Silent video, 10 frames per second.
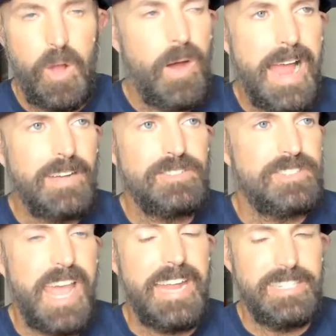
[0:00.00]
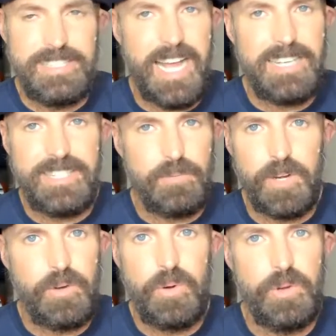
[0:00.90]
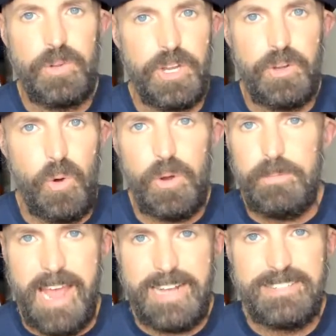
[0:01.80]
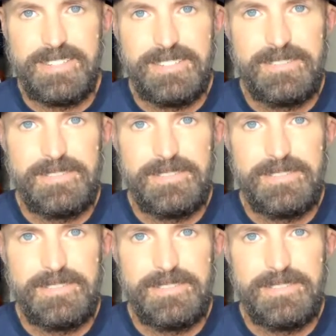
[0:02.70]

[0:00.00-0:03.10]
Ohio State doesn't recruit good quarterbacks.